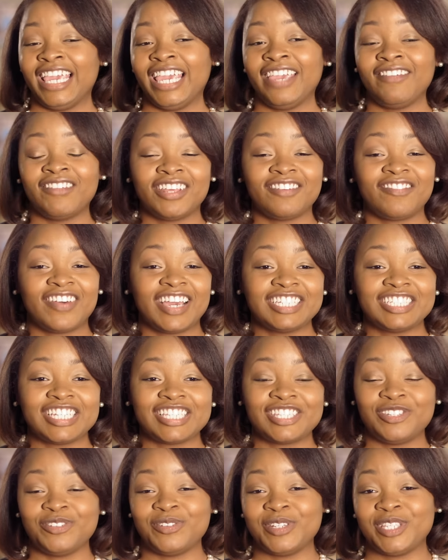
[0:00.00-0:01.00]
even if I
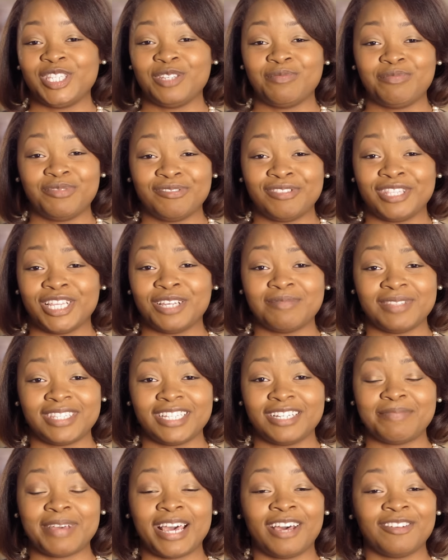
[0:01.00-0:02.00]
just do a simple thumbs
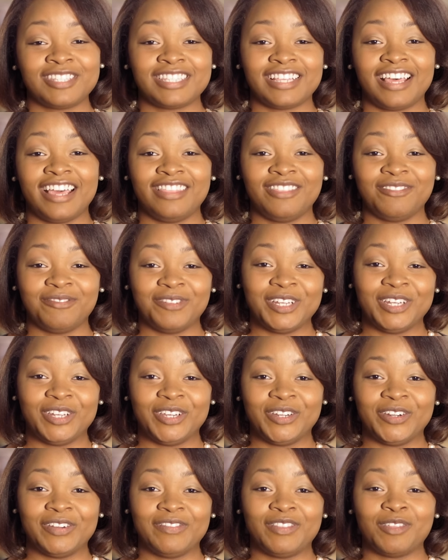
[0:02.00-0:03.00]
up outside the
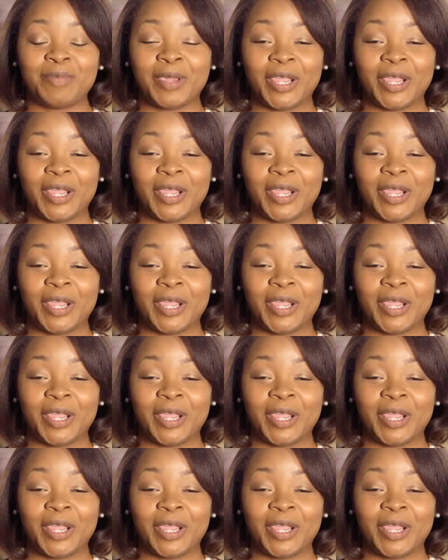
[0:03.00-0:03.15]
window of the